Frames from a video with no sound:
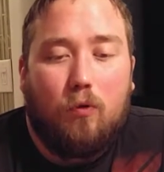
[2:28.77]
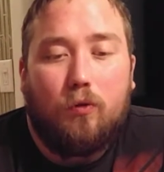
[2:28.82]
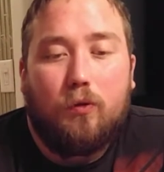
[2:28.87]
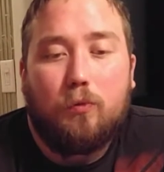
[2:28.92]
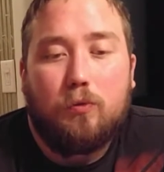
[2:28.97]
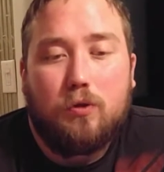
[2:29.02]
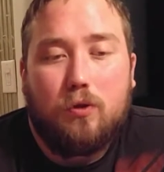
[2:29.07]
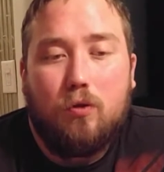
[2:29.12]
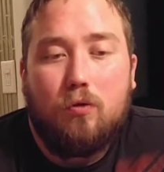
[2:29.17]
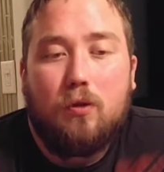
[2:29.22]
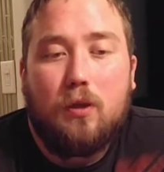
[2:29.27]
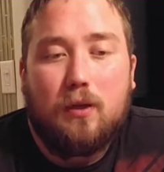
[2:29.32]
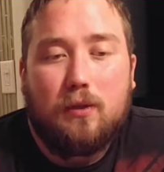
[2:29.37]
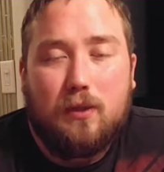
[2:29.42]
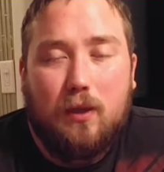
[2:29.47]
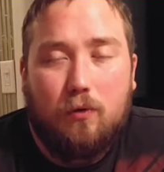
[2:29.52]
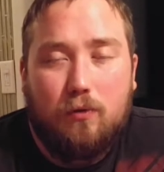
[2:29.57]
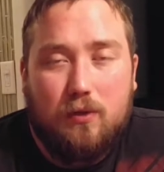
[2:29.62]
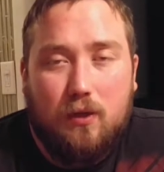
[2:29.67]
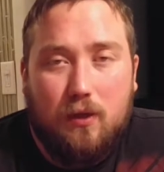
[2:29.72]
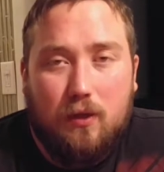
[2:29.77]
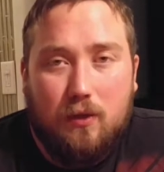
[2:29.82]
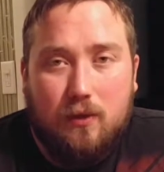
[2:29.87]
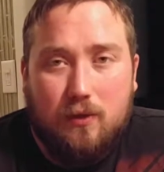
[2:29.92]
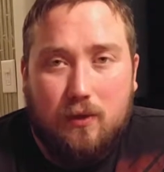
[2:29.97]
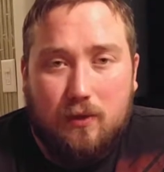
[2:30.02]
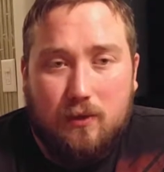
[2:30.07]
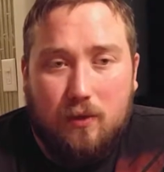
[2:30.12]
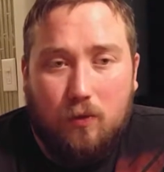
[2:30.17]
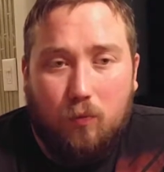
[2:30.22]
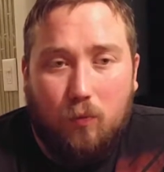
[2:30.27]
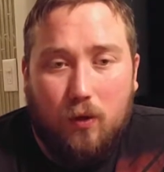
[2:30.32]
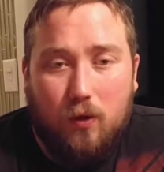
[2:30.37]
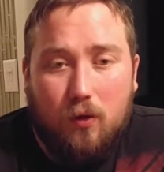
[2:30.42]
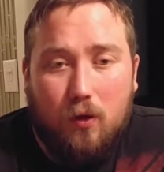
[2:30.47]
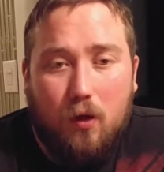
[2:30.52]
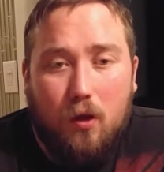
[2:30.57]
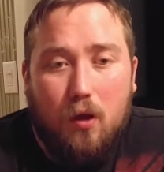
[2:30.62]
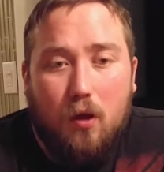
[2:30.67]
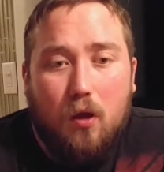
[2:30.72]
there's two things that I was inconsistent
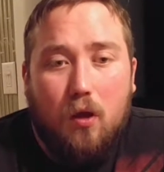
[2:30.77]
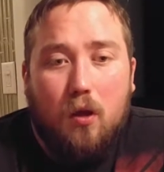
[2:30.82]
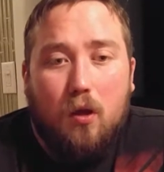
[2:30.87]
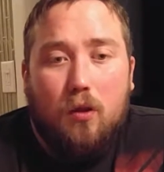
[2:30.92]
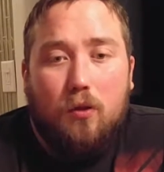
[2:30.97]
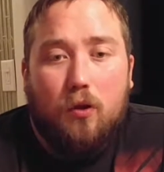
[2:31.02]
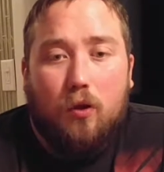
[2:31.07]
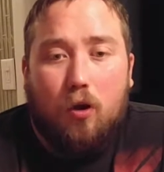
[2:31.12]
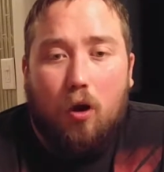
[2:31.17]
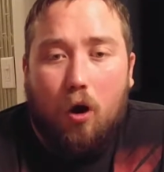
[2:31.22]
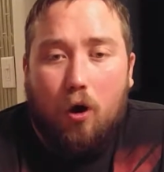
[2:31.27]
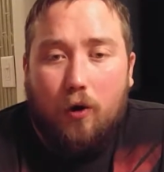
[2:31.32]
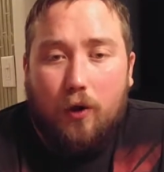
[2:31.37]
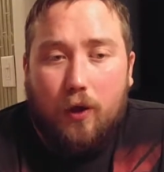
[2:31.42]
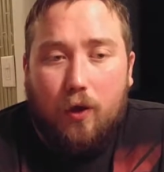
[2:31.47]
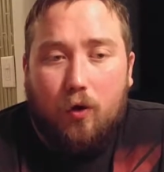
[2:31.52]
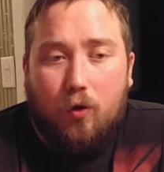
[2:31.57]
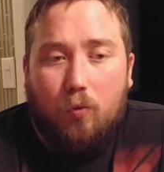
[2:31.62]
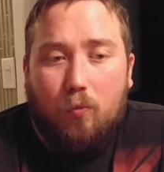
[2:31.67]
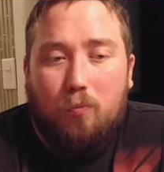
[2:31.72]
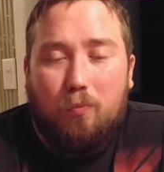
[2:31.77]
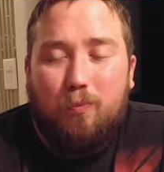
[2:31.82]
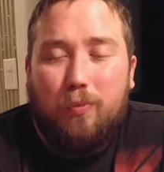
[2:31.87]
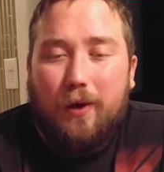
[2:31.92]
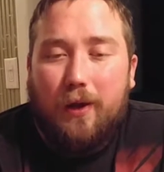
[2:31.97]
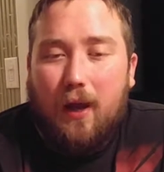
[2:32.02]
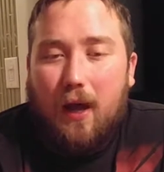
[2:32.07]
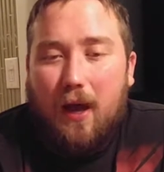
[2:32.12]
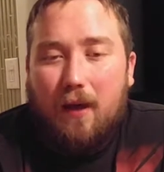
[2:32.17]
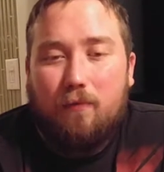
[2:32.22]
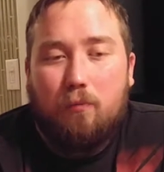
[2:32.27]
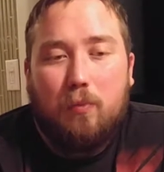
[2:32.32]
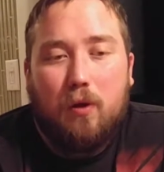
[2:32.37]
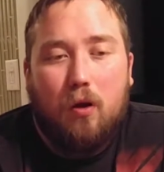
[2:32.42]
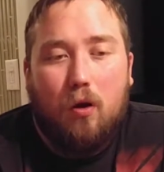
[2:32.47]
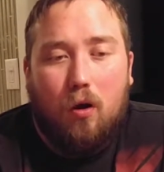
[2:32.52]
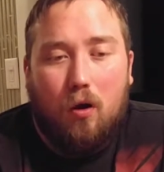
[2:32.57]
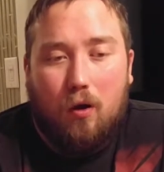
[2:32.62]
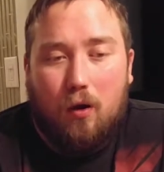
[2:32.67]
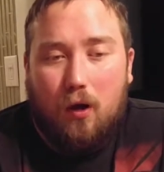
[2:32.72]
with. The cardio, but I've
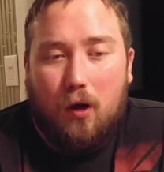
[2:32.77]
been